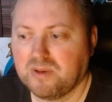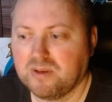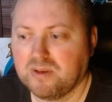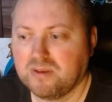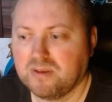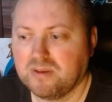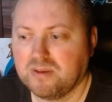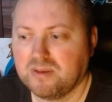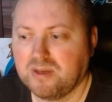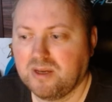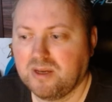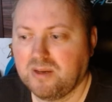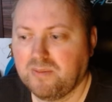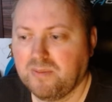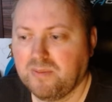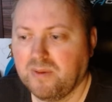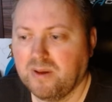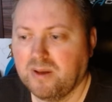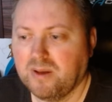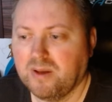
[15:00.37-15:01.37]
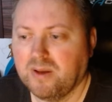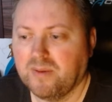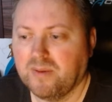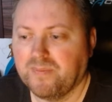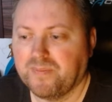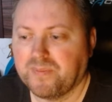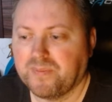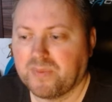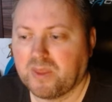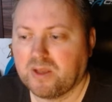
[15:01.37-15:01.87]
in this game.
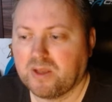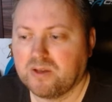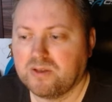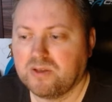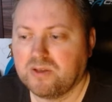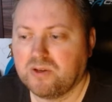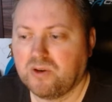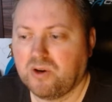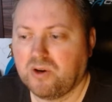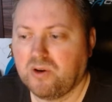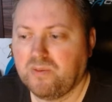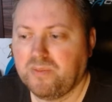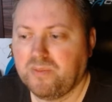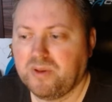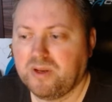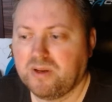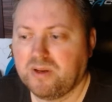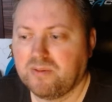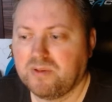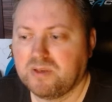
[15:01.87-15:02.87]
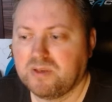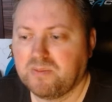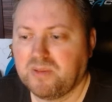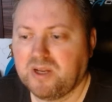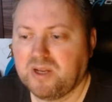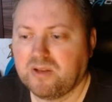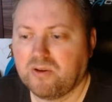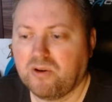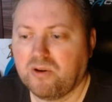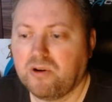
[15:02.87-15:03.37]
So opening was
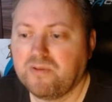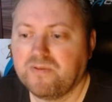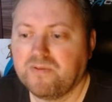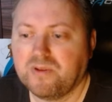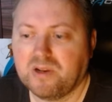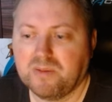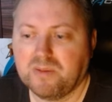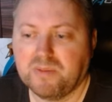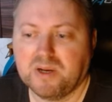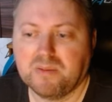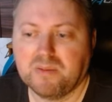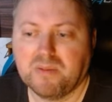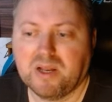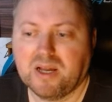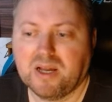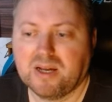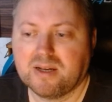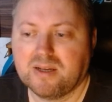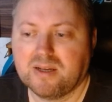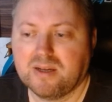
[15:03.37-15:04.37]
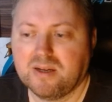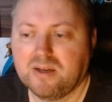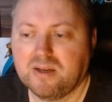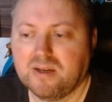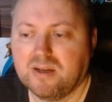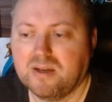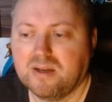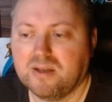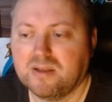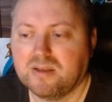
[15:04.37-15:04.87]
played awfully by black, yeah,
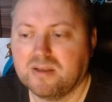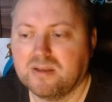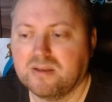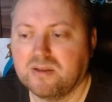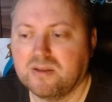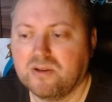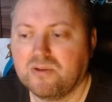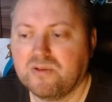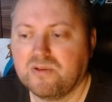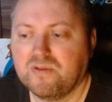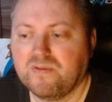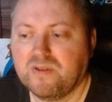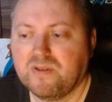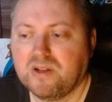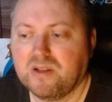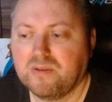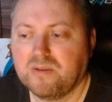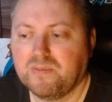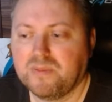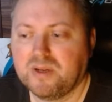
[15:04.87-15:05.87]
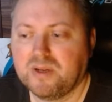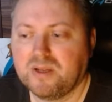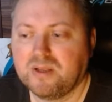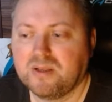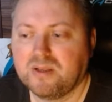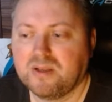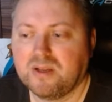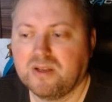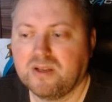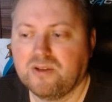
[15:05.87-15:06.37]
and no
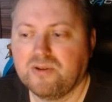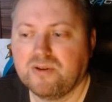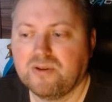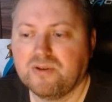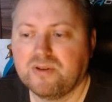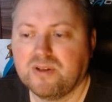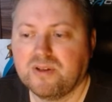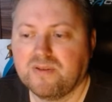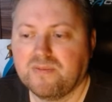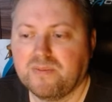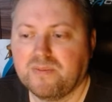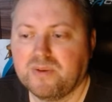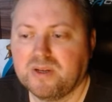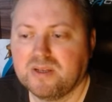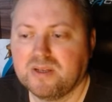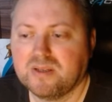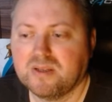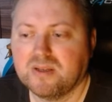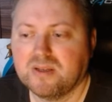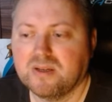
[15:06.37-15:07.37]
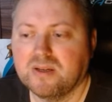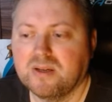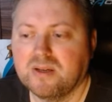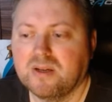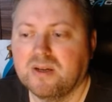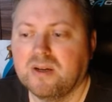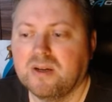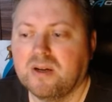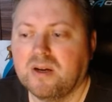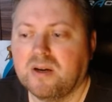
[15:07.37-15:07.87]
development, and you could have pressed
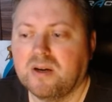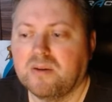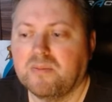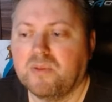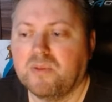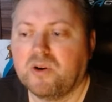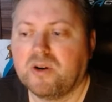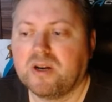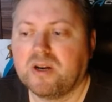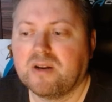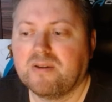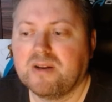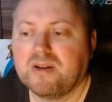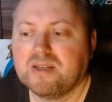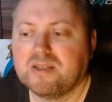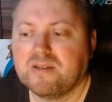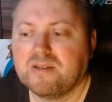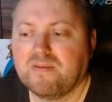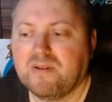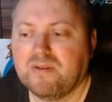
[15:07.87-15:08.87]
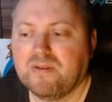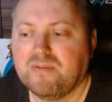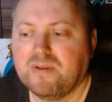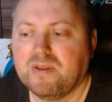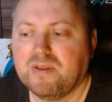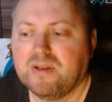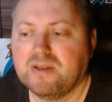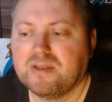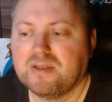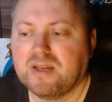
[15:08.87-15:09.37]
more aggressively with
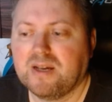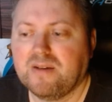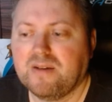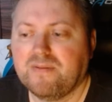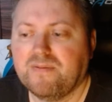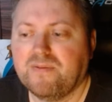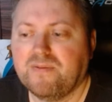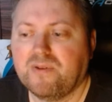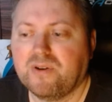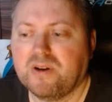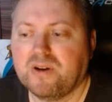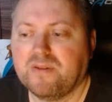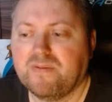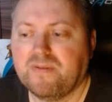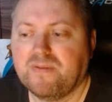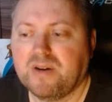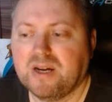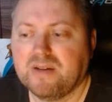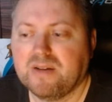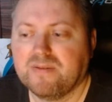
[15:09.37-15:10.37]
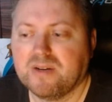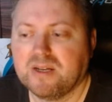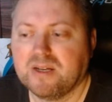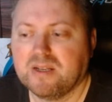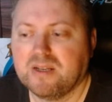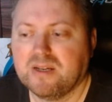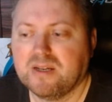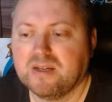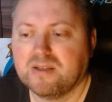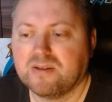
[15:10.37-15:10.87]
these f4, f5
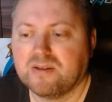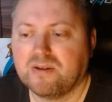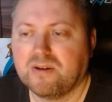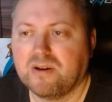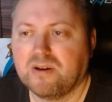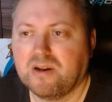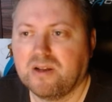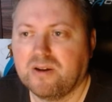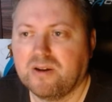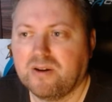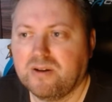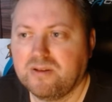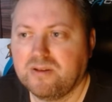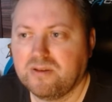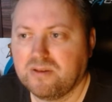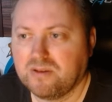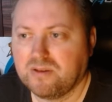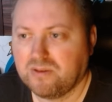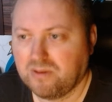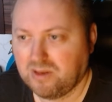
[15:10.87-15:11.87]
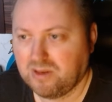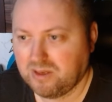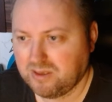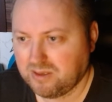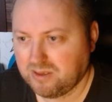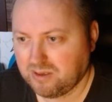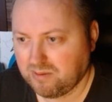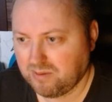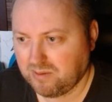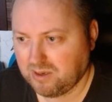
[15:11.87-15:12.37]
ideas early on. So
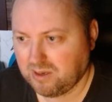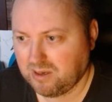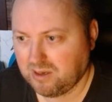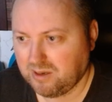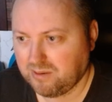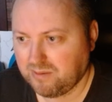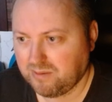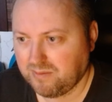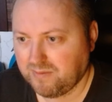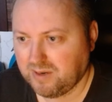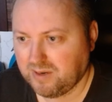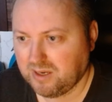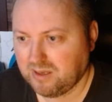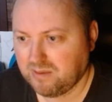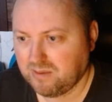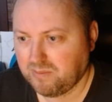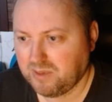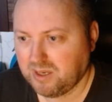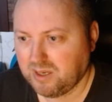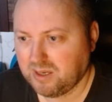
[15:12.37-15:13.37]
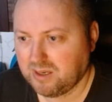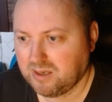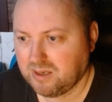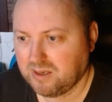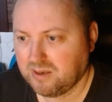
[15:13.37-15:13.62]
let's quickly rewind back.